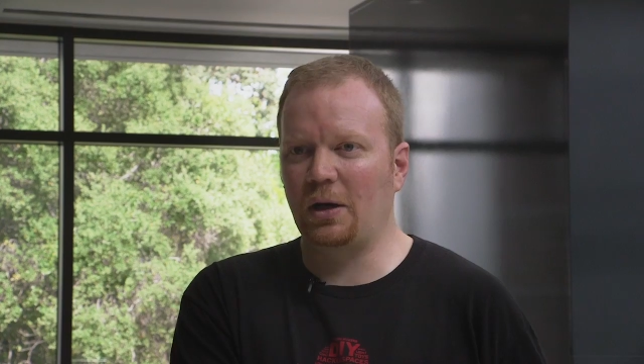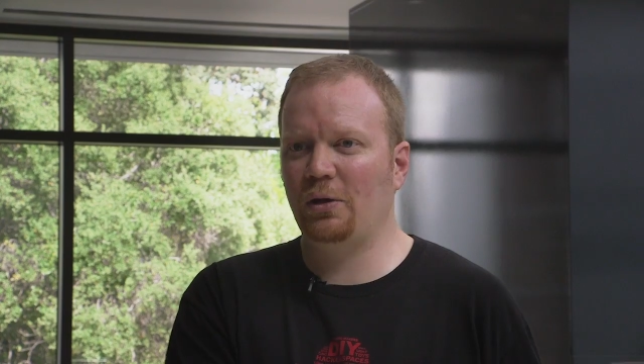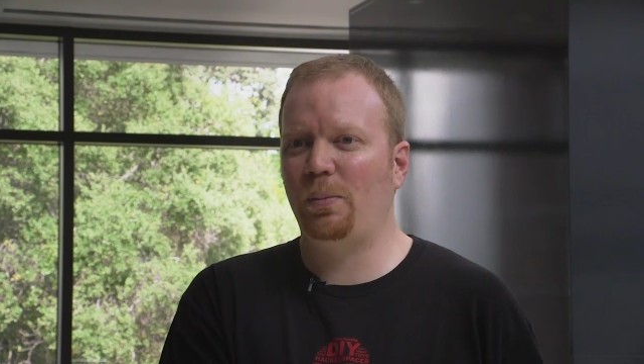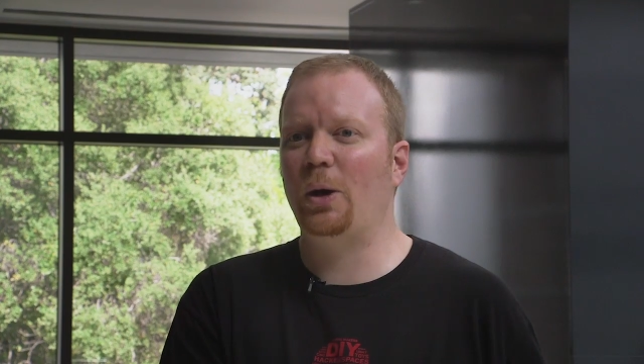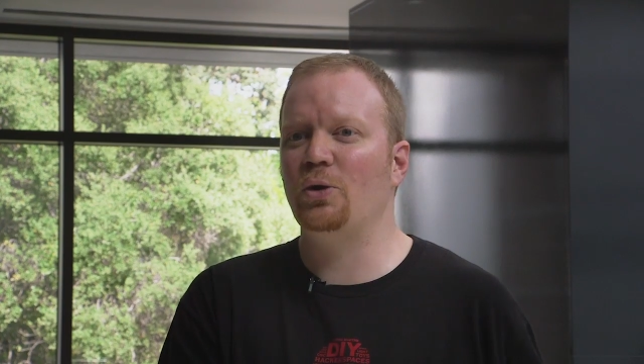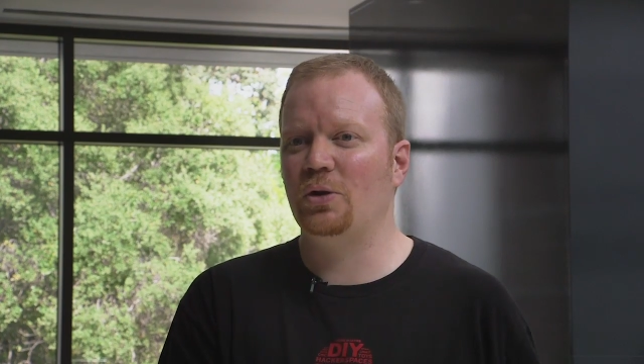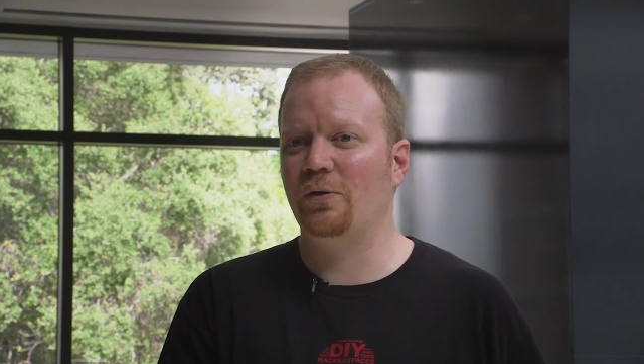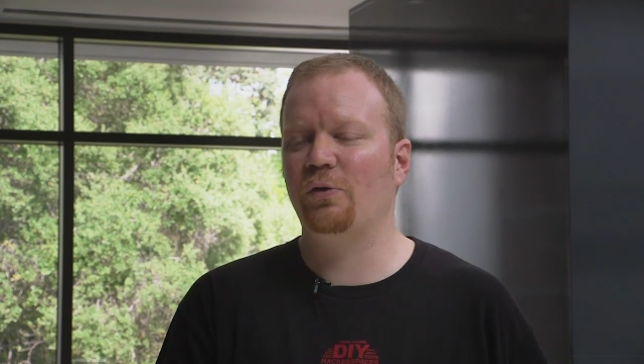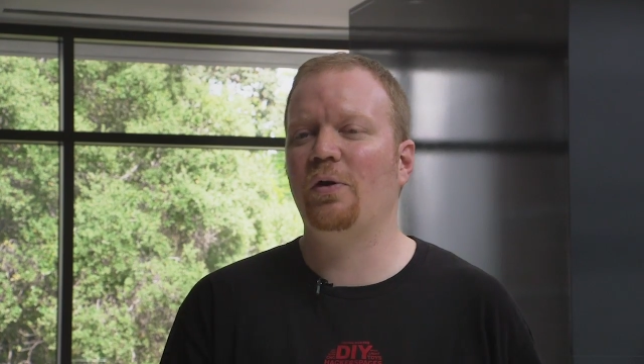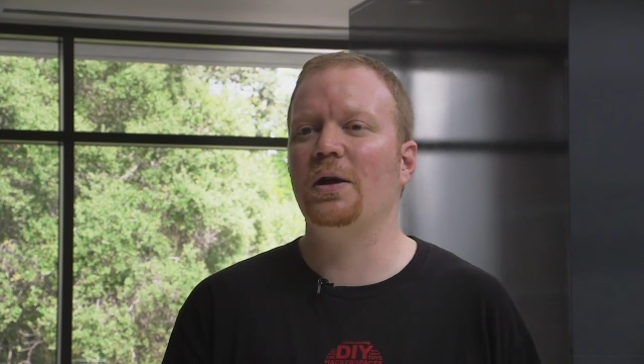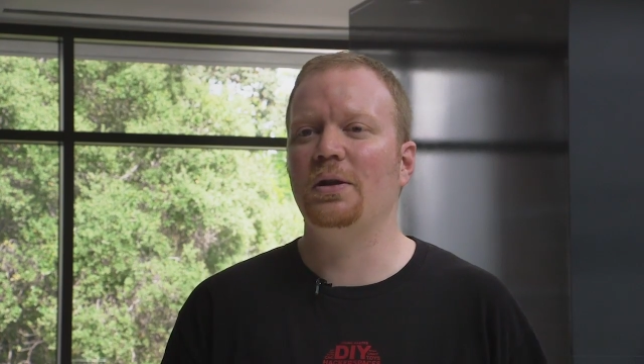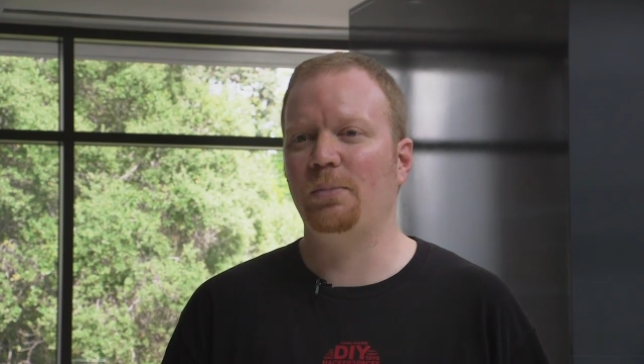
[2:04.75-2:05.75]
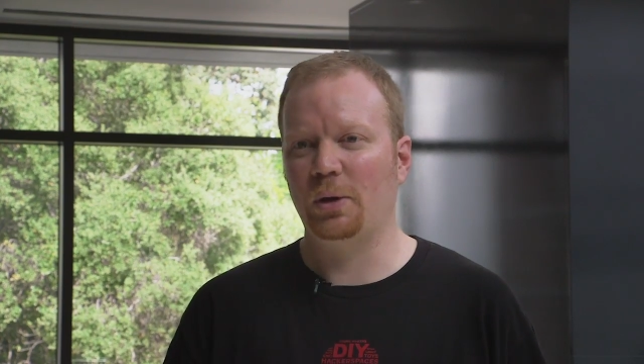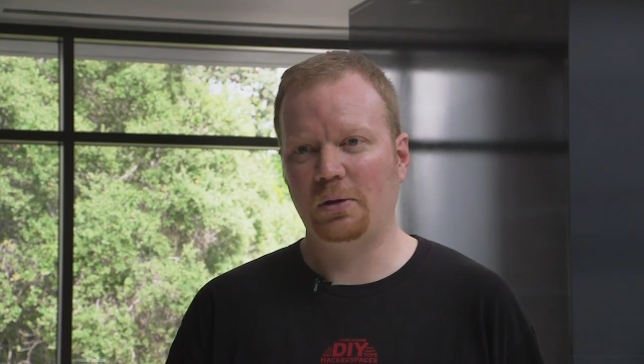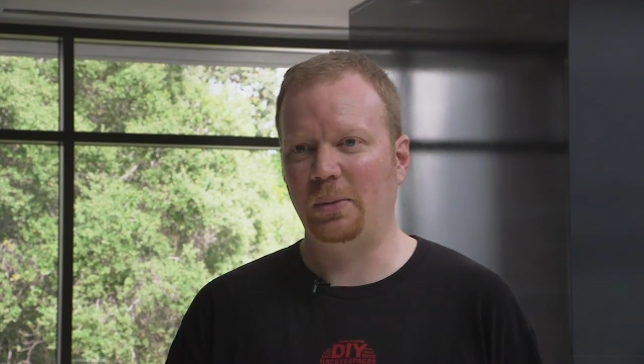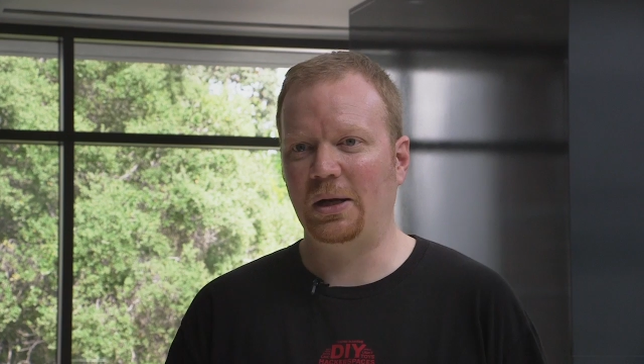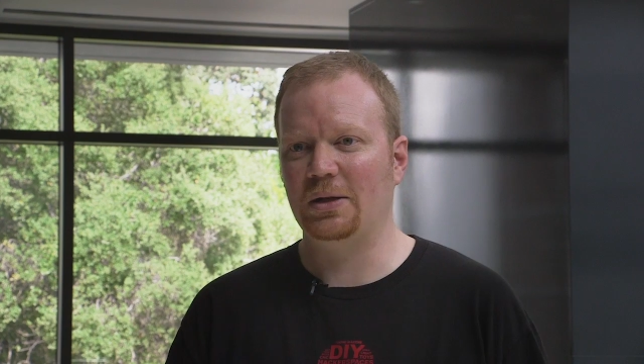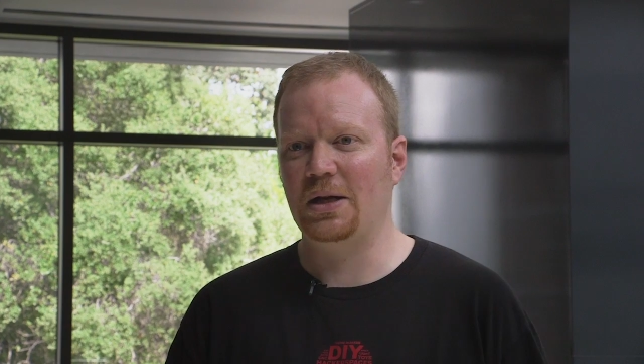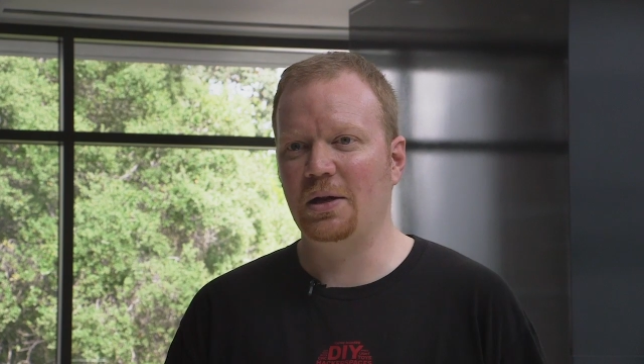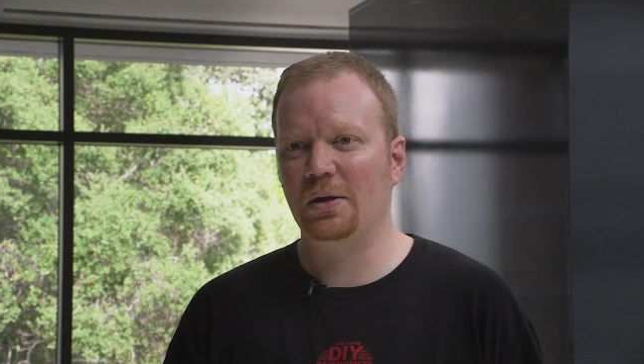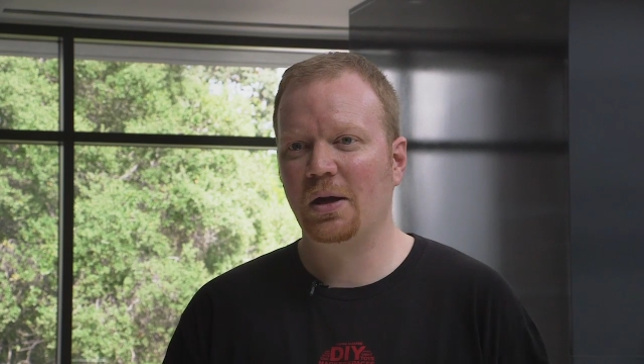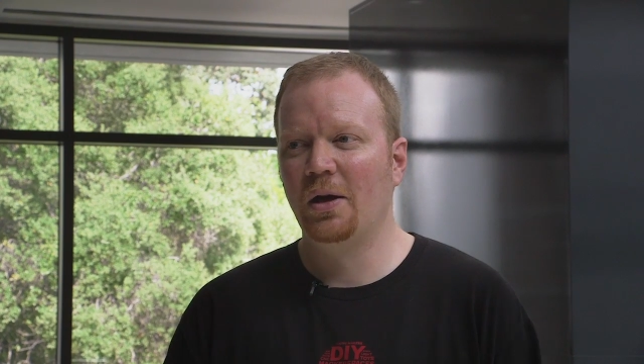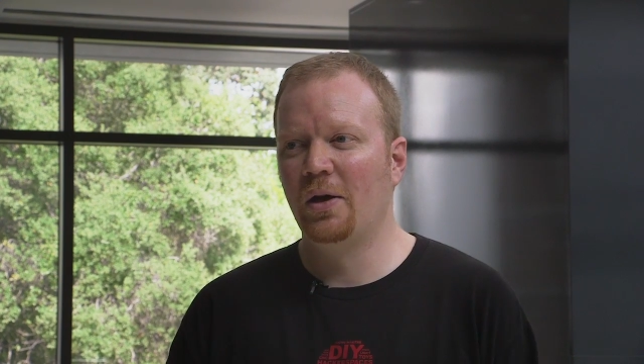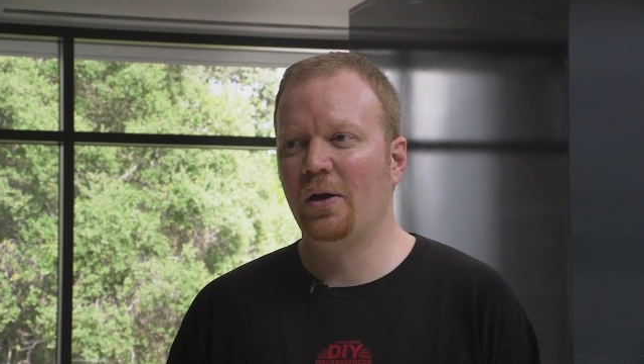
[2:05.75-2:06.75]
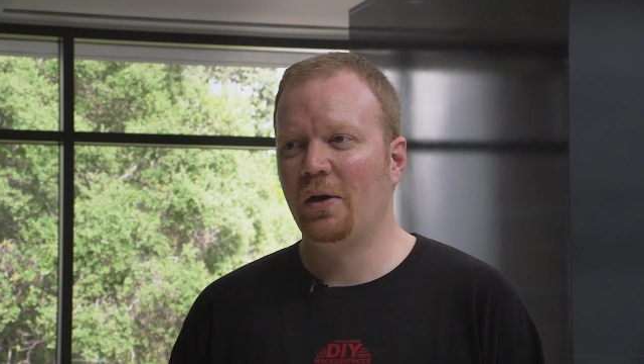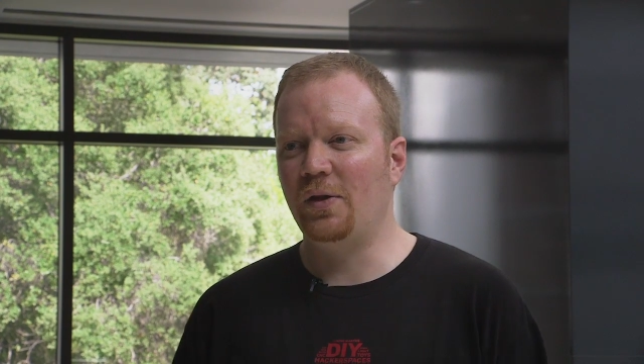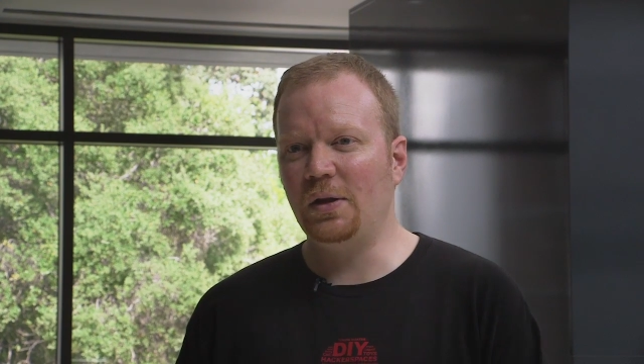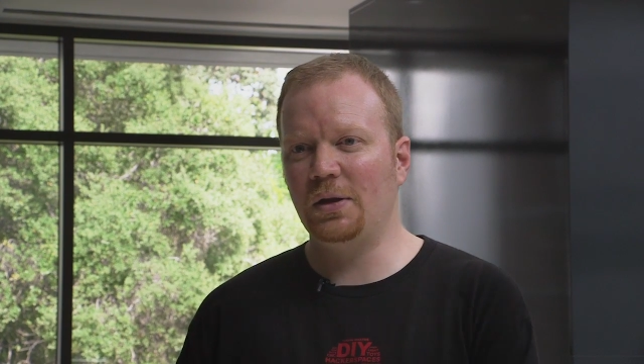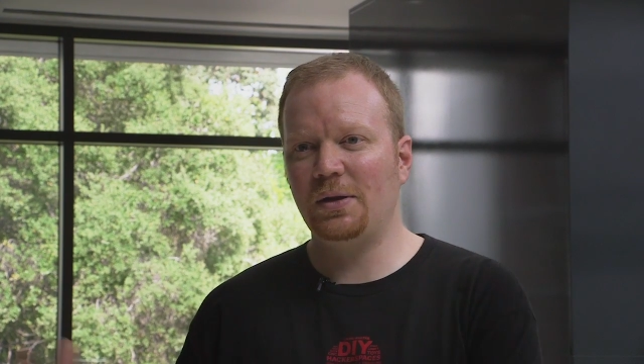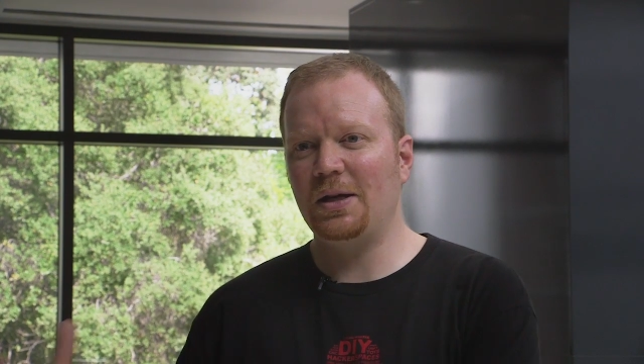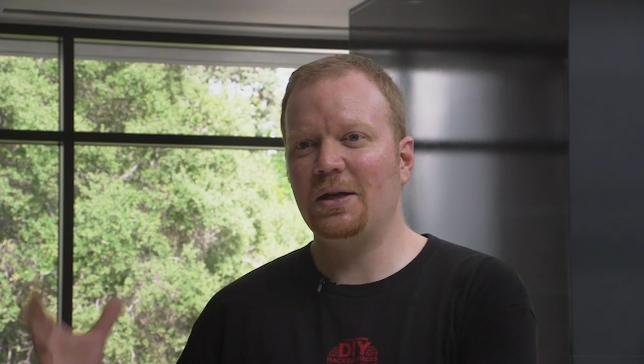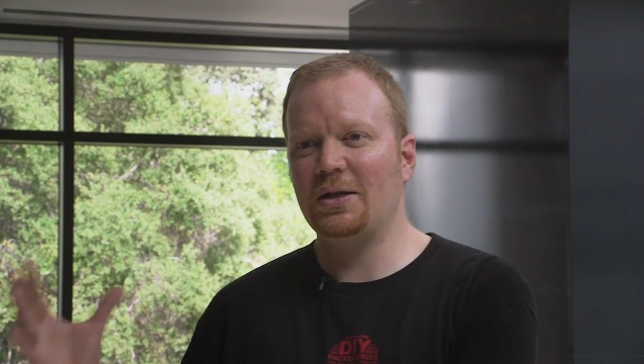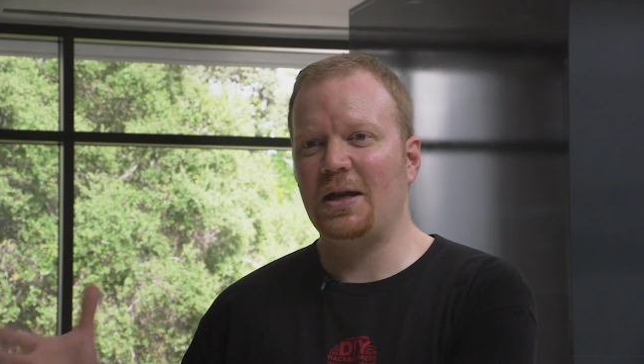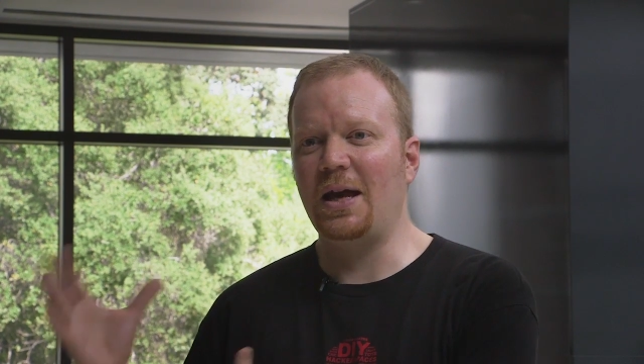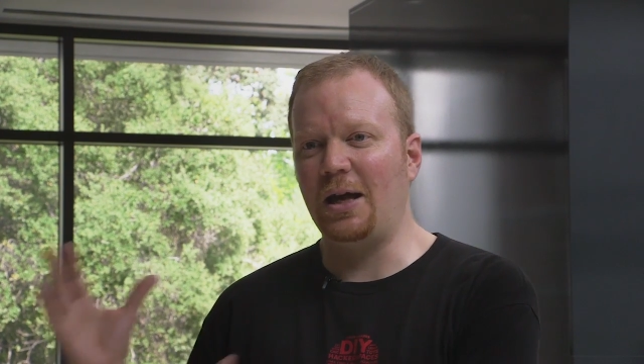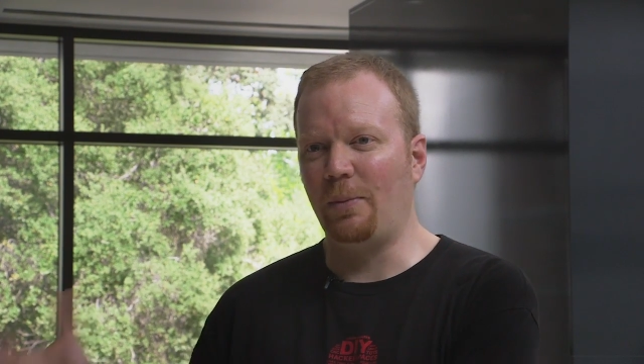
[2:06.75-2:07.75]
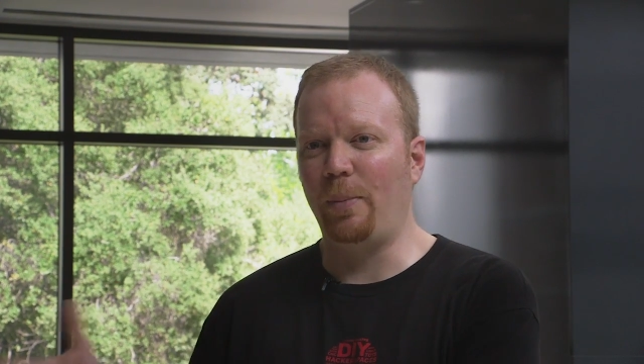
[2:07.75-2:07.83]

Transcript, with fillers: explosion of crazy possibilities. This is the internet in a